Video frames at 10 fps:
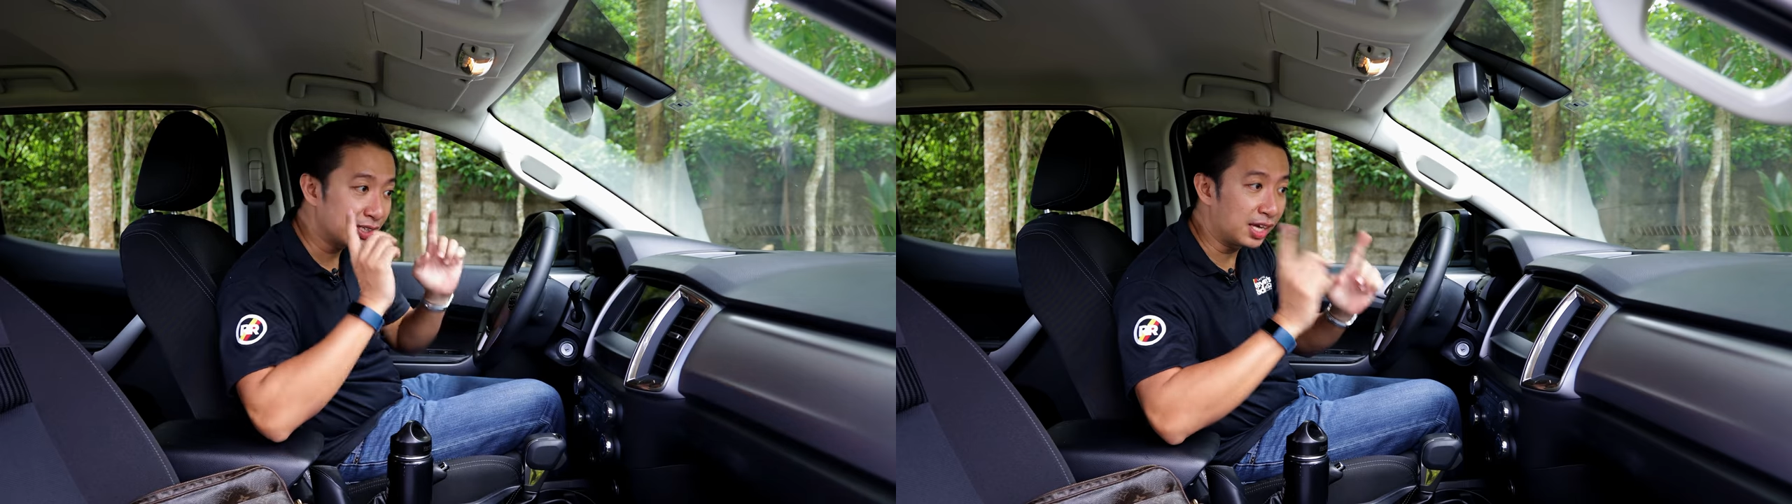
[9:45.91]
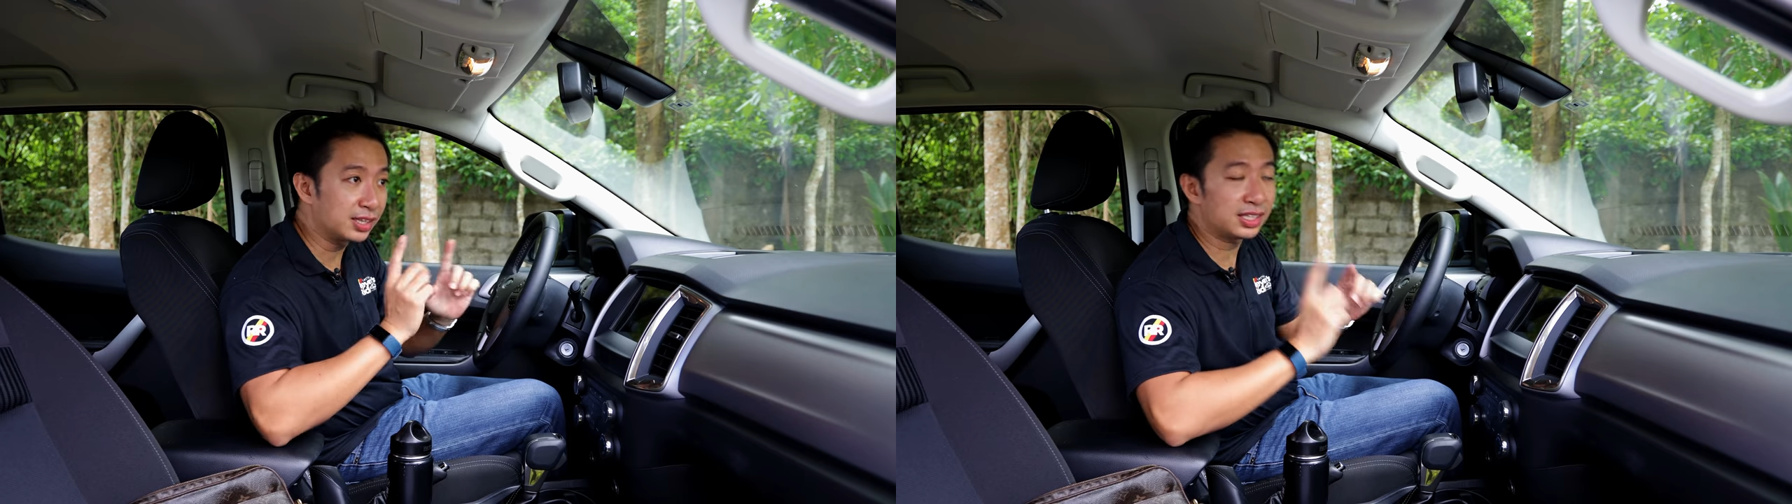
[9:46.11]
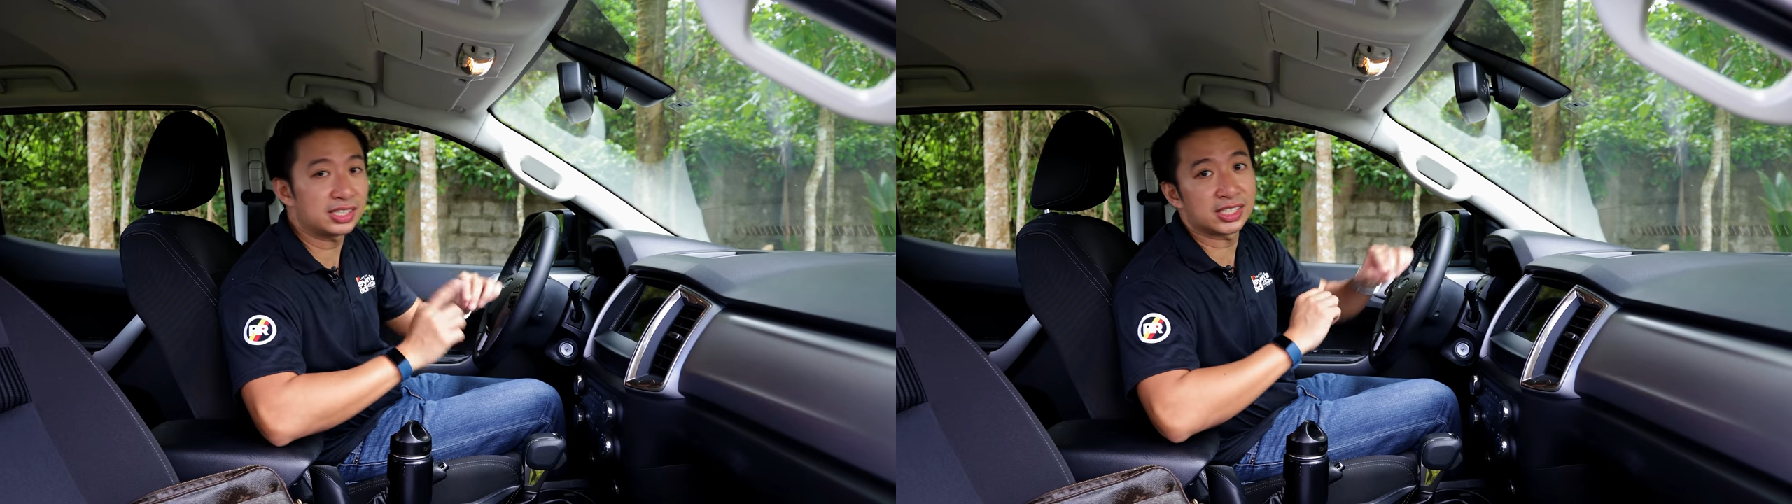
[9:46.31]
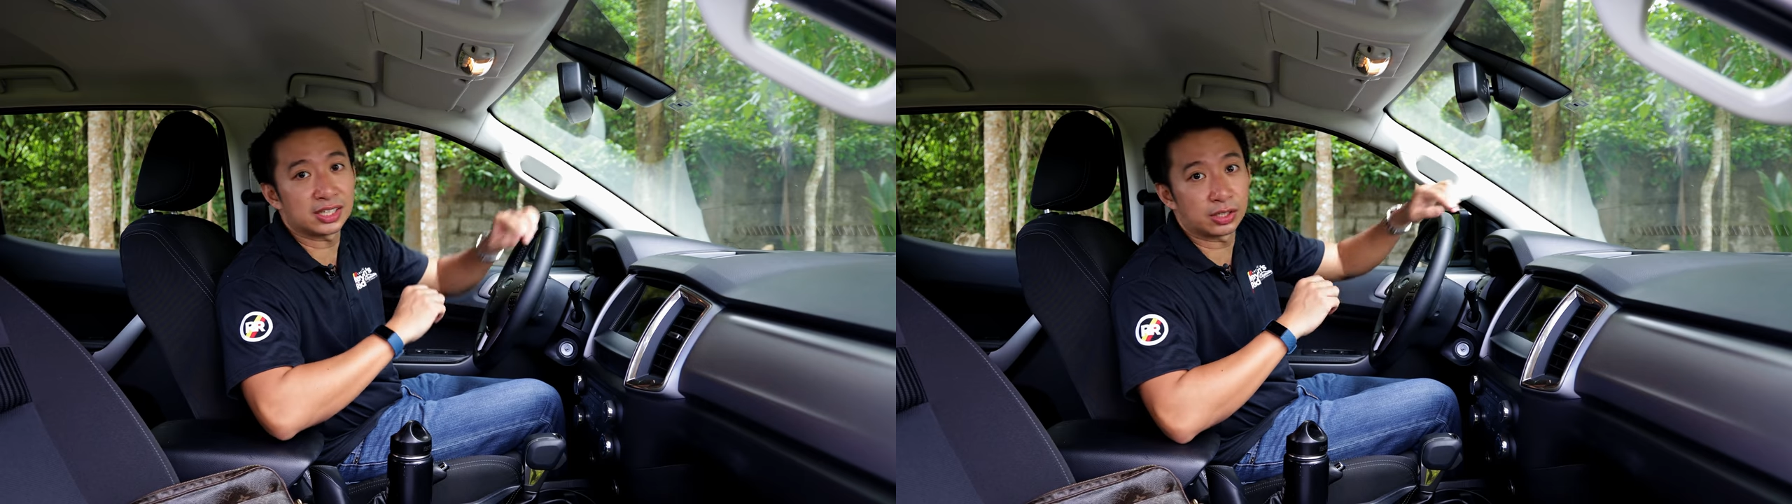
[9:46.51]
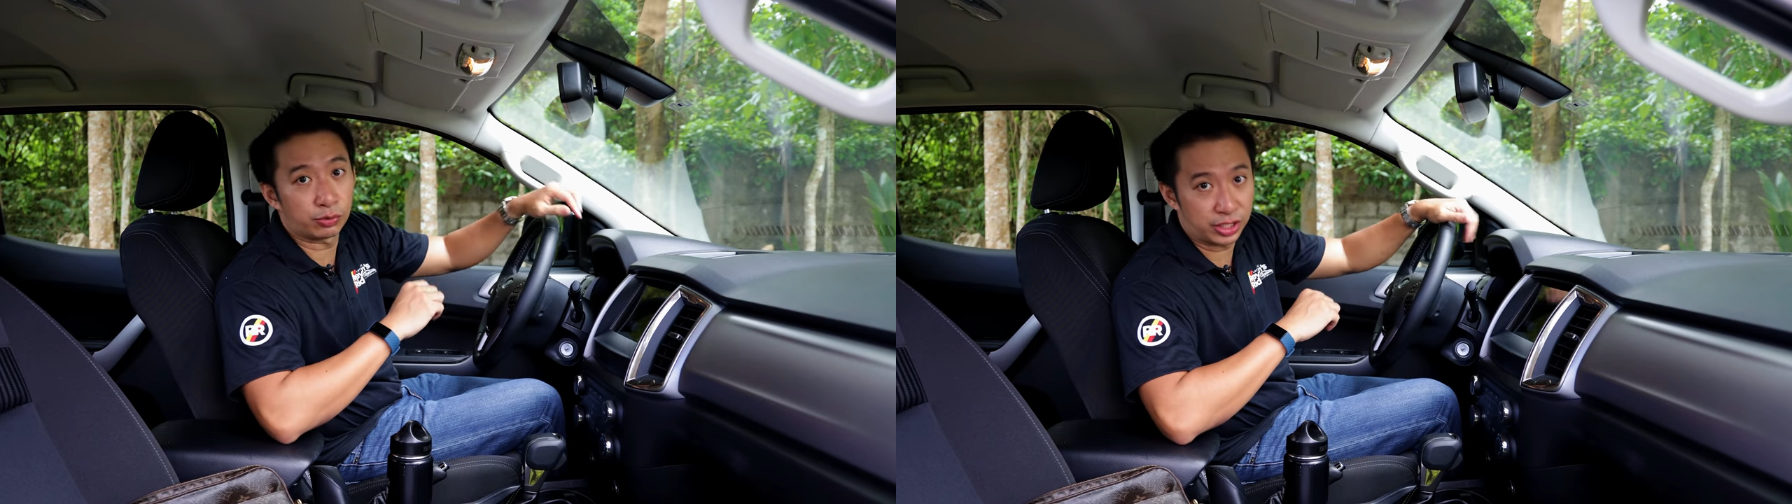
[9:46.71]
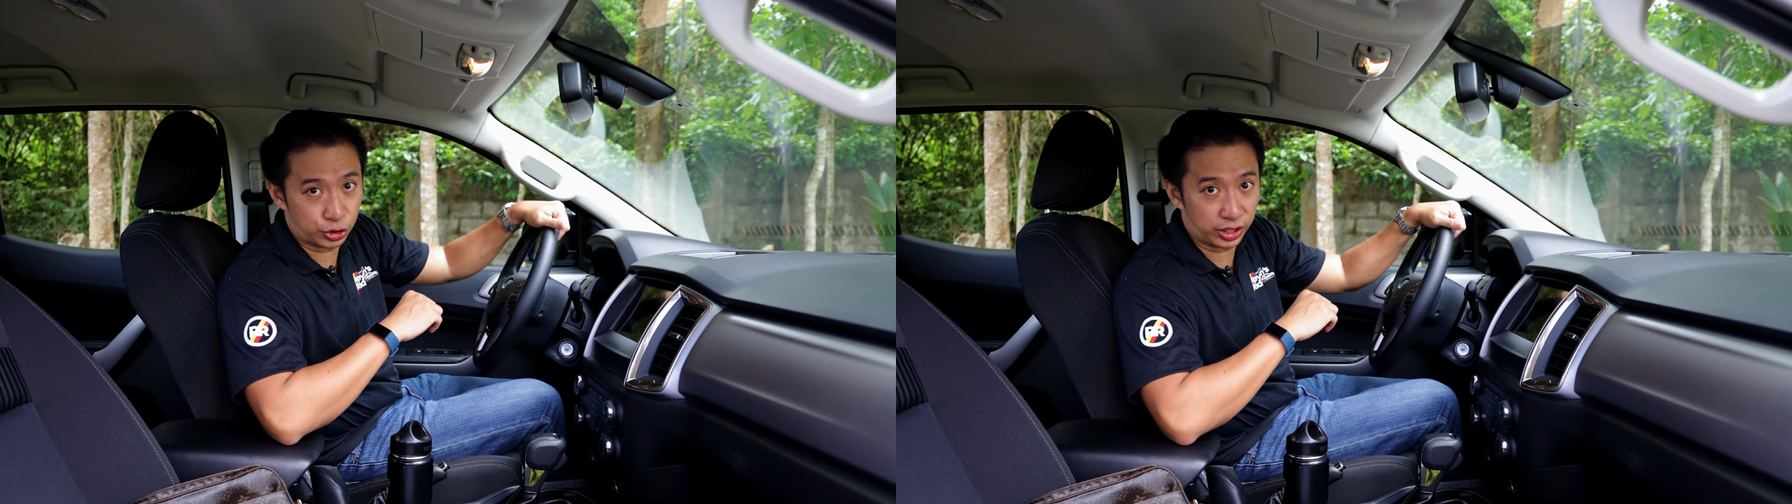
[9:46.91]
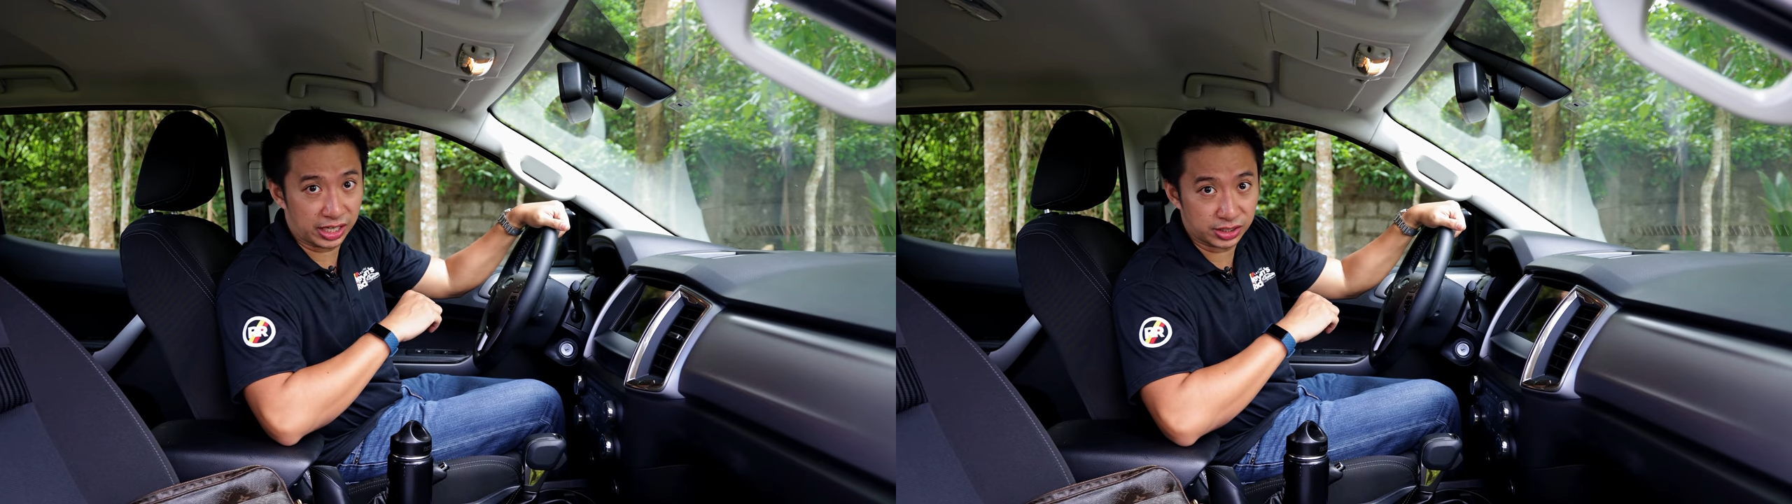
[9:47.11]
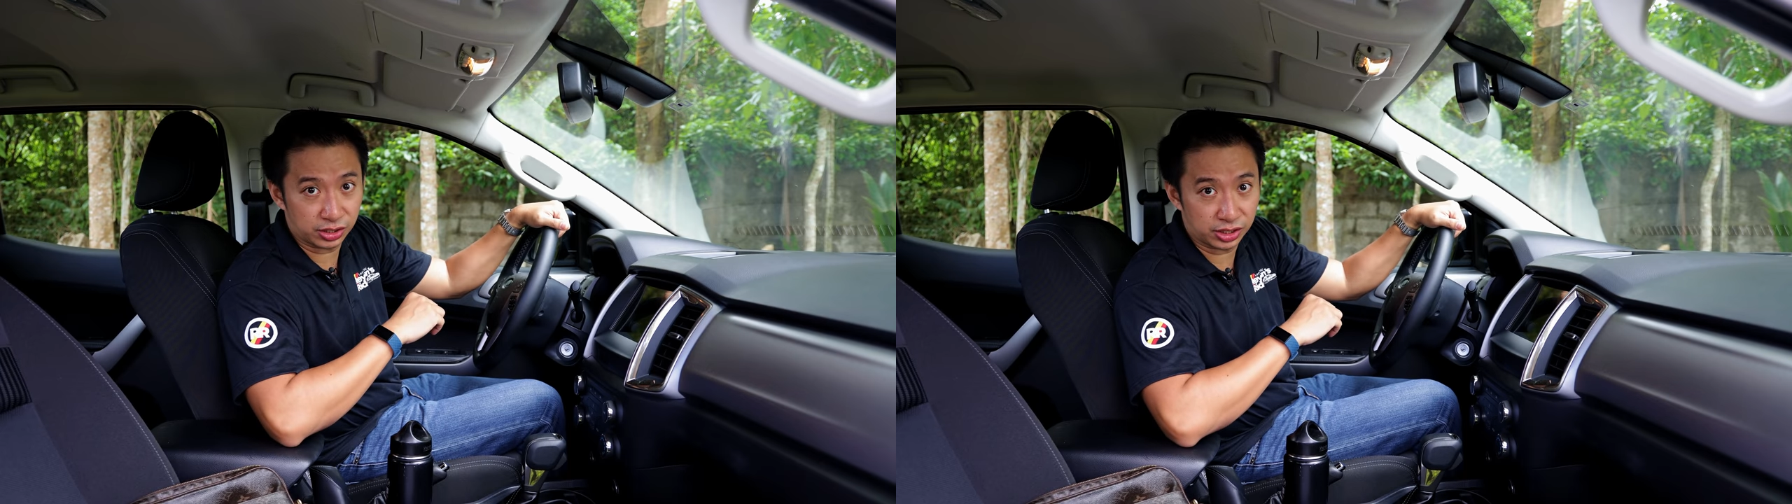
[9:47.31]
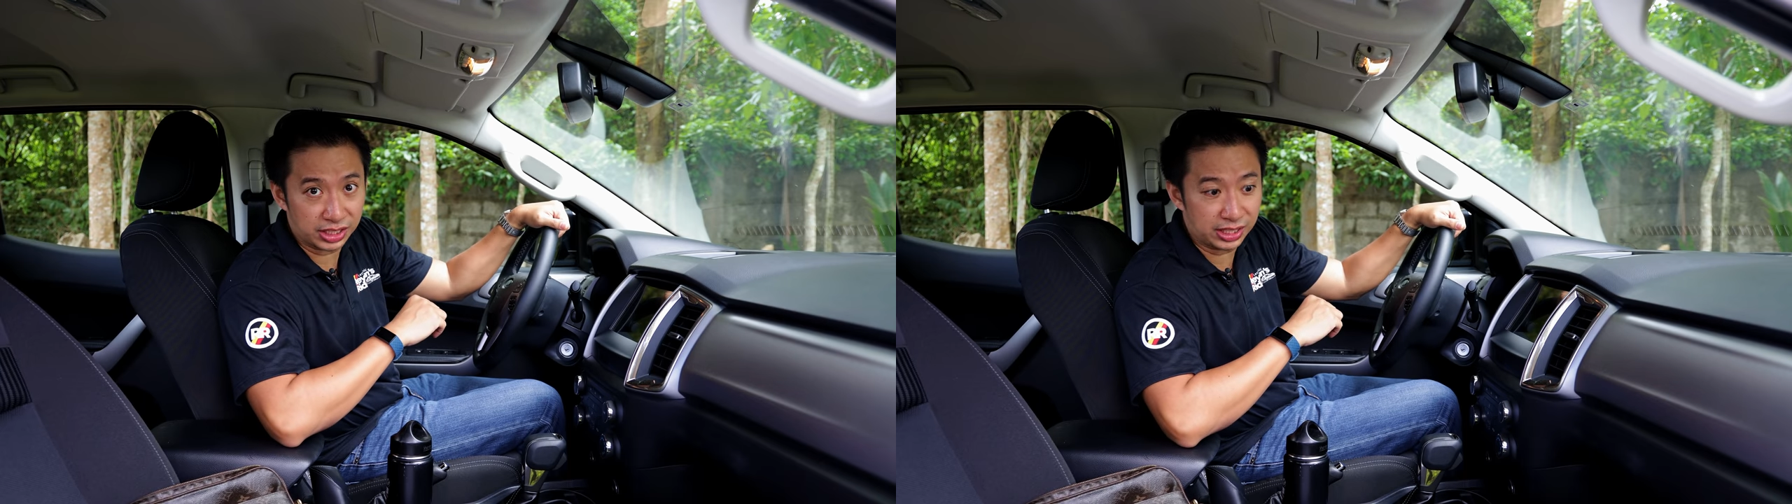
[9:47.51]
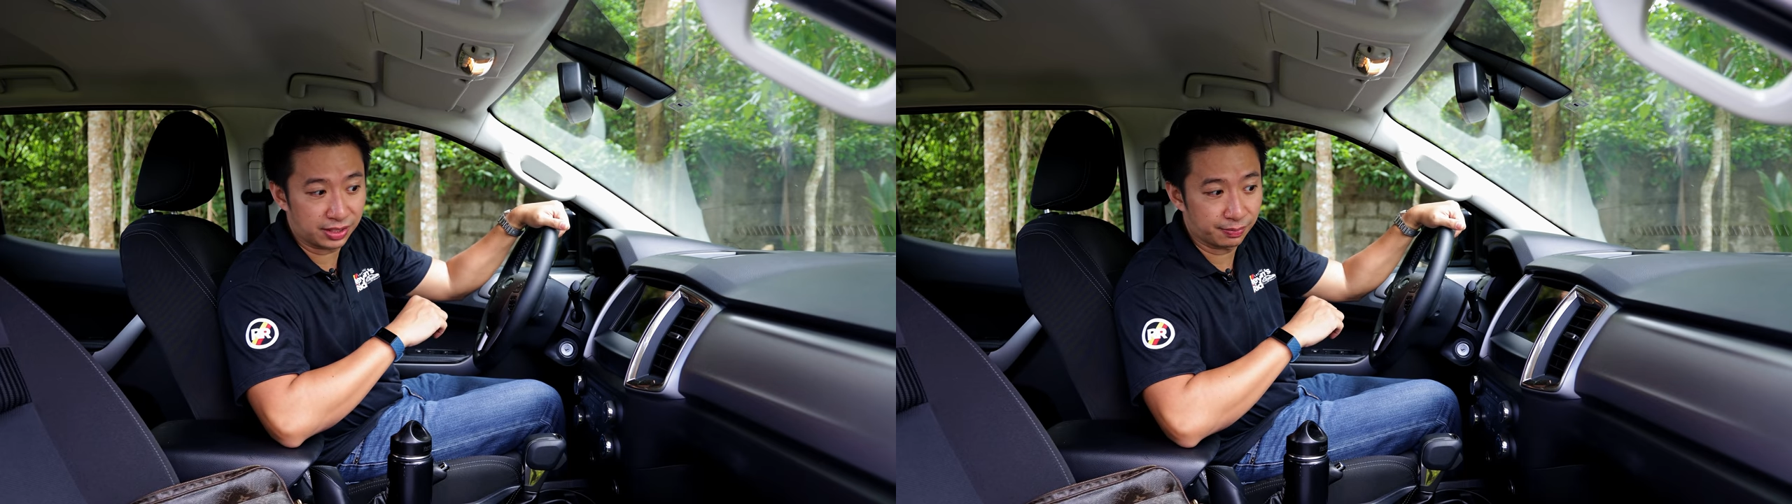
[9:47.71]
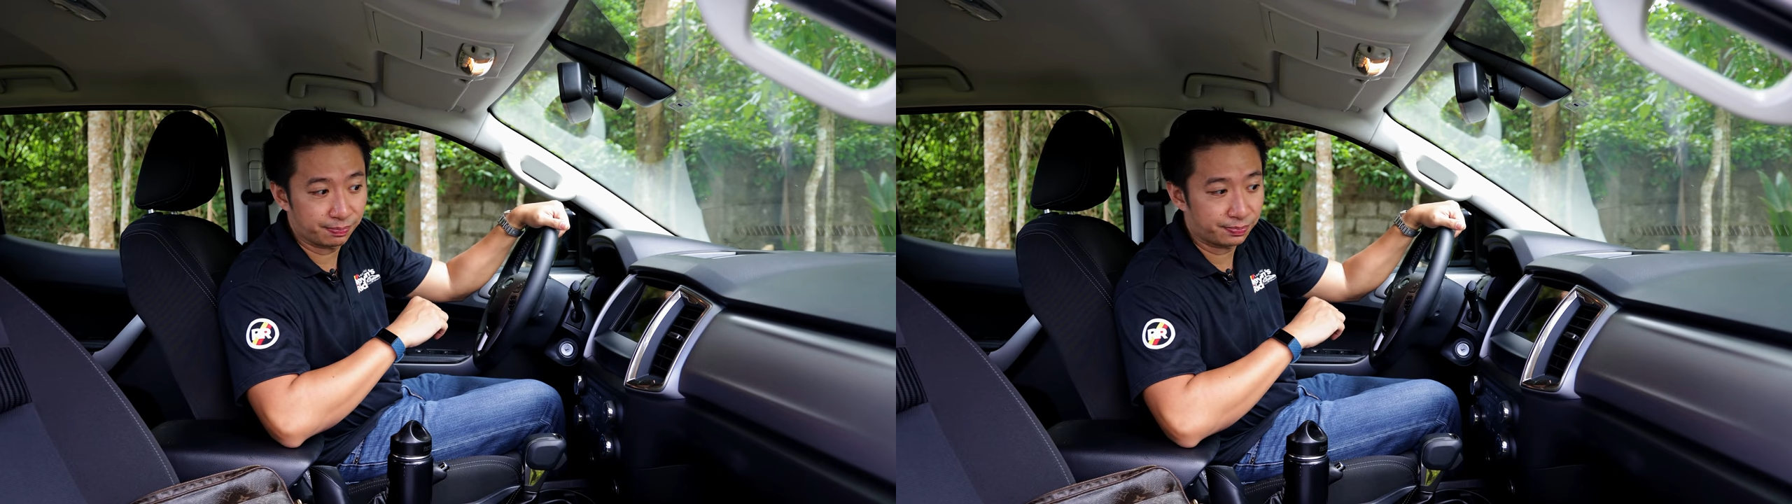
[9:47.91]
at least in the Ranger X L T.